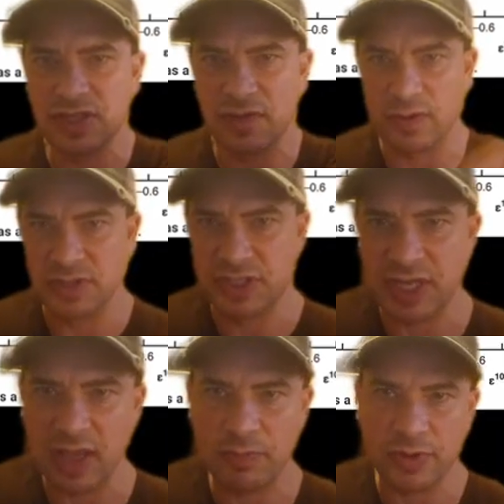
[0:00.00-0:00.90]
different
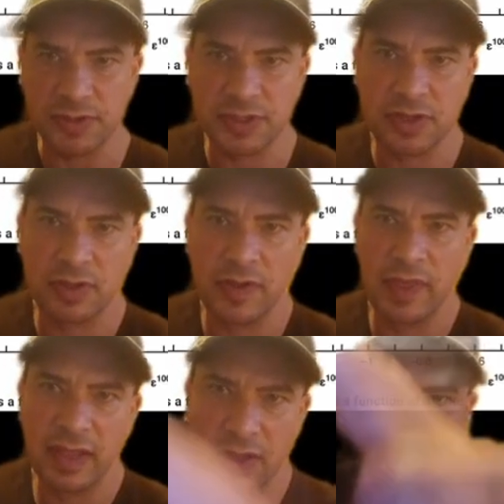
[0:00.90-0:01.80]
samples.
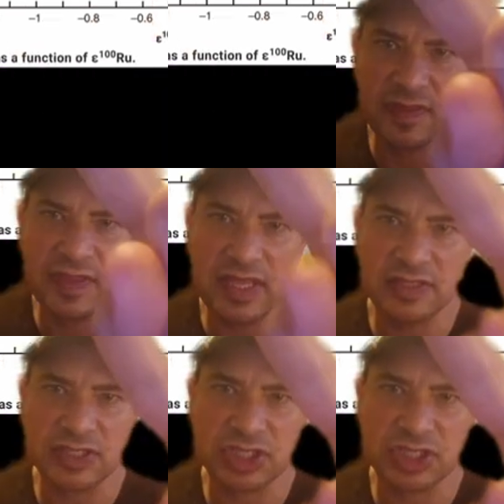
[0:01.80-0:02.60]
Now, this